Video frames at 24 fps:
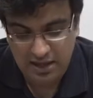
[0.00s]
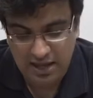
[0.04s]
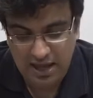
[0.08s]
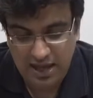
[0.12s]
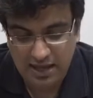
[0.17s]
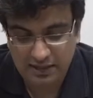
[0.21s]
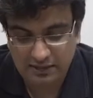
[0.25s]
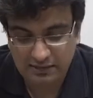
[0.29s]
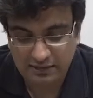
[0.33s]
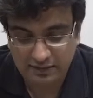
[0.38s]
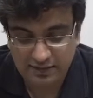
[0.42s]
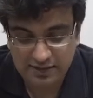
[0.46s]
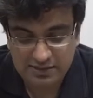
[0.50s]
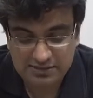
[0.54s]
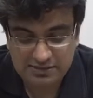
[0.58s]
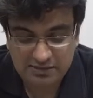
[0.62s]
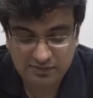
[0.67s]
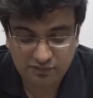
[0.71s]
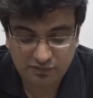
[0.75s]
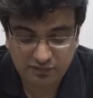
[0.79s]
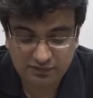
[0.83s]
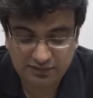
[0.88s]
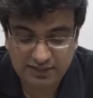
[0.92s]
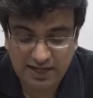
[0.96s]
And the
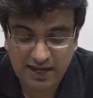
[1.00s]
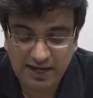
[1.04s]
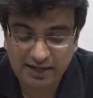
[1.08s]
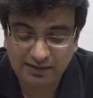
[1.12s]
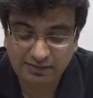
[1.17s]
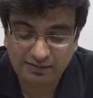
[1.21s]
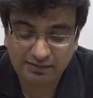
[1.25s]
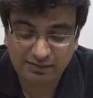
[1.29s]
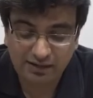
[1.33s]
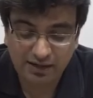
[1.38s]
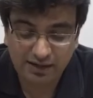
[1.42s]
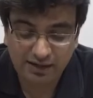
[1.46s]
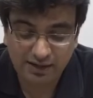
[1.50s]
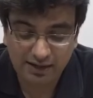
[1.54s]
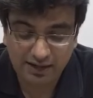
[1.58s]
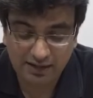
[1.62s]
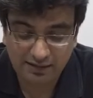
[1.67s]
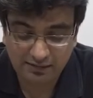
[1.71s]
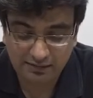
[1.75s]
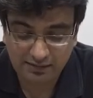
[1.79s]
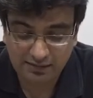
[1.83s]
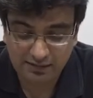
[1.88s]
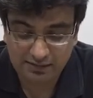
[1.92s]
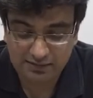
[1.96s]
reason for that
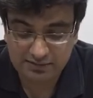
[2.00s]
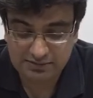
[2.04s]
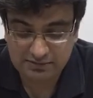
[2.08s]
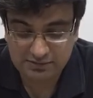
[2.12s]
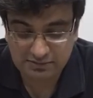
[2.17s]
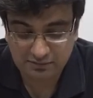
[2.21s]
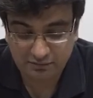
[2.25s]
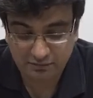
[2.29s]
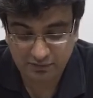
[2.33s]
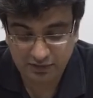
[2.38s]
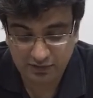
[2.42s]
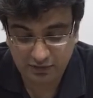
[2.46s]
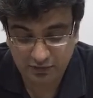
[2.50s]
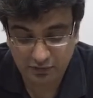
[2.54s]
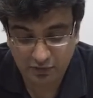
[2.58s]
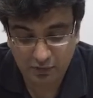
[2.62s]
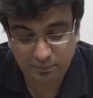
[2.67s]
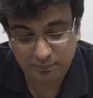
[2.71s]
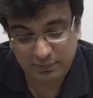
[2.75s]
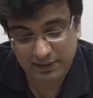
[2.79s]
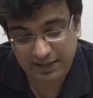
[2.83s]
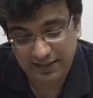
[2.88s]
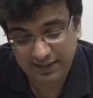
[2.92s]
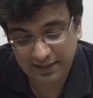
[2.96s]
again is when you're
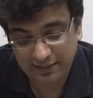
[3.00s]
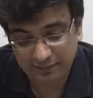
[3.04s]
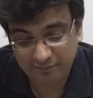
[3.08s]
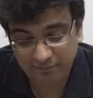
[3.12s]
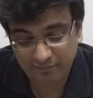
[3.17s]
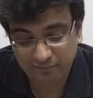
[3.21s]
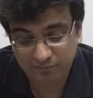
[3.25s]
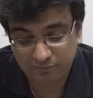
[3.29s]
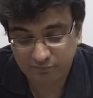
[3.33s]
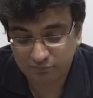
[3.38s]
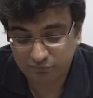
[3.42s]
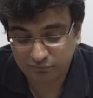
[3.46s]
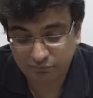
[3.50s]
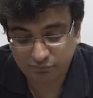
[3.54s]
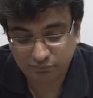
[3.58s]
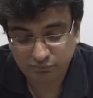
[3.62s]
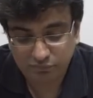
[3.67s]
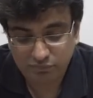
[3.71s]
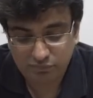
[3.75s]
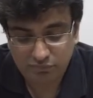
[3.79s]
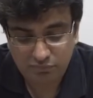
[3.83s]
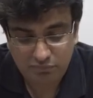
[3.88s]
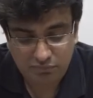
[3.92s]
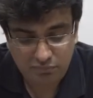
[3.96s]
playing,
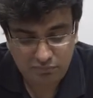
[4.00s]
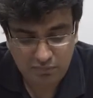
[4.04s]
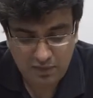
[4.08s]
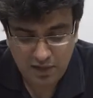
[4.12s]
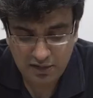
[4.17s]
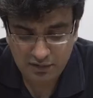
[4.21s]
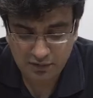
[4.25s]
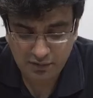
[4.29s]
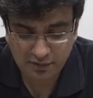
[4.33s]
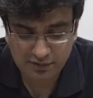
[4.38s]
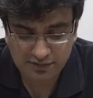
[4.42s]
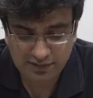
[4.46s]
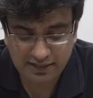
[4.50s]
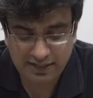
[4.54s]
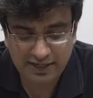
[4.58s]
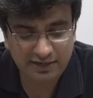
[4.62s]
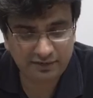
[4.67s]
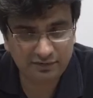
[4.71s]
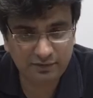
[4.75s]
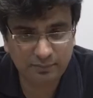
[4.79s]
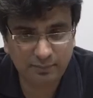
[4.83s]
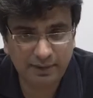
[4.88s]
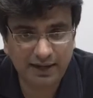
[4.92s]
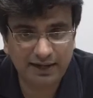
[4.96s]
you're in the
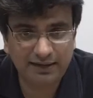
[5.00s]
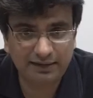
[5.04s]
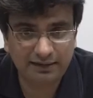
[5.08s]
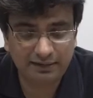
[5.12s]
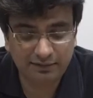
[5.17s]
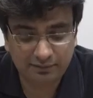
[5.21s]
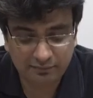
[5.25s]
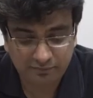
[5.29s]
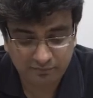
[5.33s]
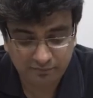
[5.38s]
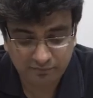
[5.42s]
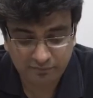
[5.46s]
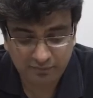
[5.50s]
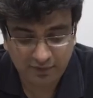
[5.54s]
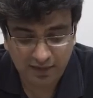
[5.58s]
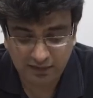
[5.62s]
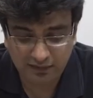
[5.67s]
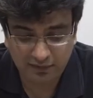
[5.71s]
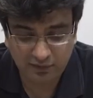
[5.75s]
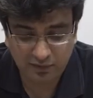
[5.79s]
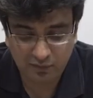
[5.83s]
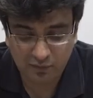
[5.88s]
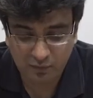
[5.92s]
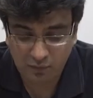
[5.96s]
heat of the battle
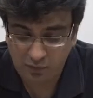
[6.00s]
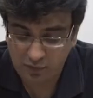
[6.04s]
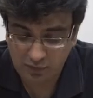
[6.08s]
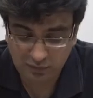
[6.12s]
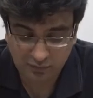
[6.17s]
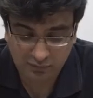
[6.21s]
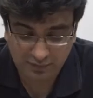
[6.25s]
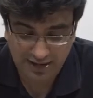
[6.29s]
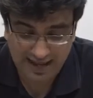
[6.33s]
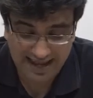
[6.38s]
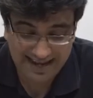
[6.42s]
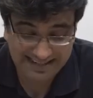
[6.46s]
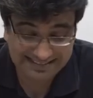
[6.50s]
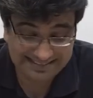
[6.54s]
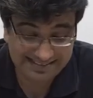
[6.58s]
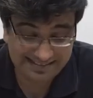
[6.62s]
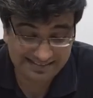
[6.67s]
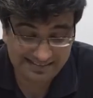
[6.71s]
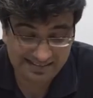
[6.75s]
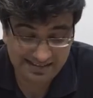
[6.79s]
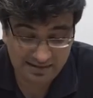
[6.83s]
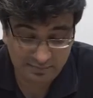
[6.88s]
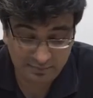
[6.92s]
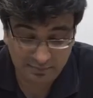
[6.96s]
and you don't want to
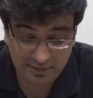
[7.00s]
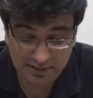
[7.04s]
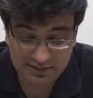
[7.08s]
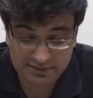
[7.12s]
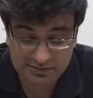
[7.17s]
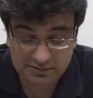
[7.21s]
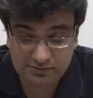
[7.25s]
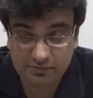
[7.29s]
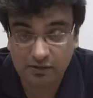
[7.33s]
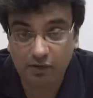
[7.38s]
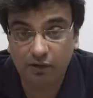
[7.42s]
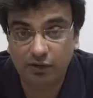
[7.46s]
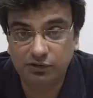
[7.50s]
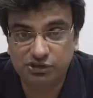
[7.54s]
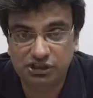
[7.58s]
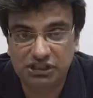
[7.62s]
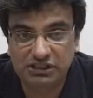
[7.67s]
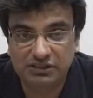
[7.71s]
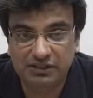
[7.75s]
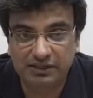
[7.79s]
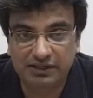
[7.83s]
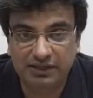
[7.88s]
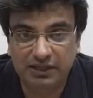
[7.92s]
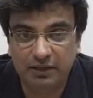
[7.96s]
accidentally press or
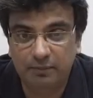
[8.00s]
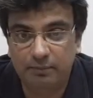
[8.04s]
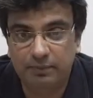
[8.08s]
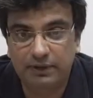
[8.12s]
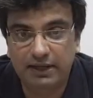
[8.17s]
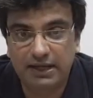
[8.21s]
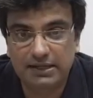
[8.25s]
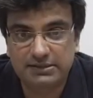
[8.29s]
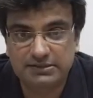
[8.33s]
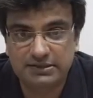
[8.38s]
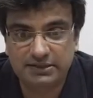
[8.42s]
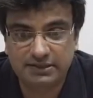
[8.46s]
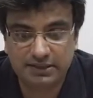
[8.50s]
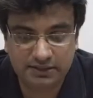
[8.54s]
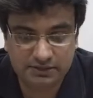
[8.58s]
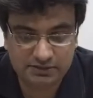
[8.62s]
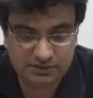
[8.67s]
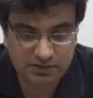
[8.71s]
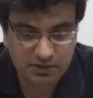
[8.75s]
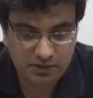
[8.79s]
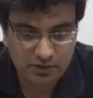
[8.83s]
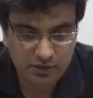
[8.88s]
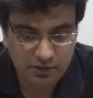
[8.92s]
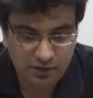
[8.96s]
change the DPI
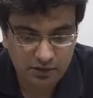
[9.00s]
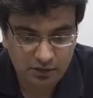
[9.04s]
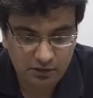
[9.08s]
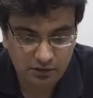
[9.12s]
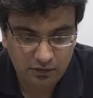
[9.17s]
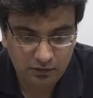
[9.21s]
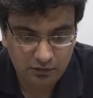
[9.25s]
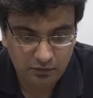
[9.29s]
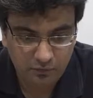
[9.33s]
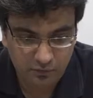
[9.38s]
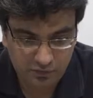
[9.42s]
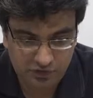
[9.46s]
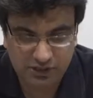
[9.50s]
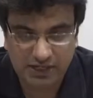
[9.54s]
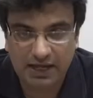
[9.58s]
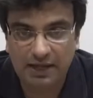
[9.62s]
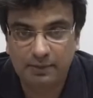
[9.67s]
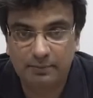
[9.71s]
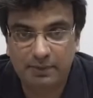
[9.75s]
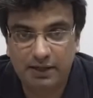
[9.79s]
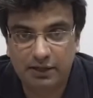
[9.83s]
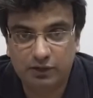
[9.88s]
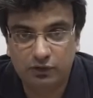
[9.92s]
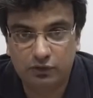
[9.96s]
settings, which
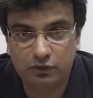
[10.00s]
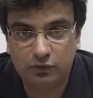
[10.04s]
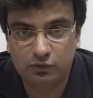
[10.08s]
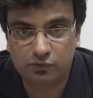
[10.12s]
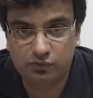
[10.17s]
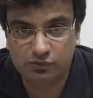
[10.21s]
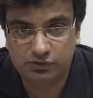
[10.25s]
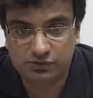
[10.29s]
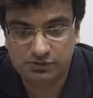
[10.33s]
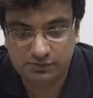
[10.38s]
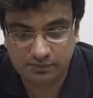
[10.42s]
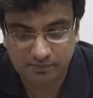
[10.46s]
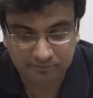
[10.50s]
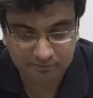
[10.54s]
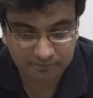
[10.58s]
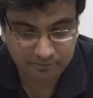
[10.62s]
can make you lose.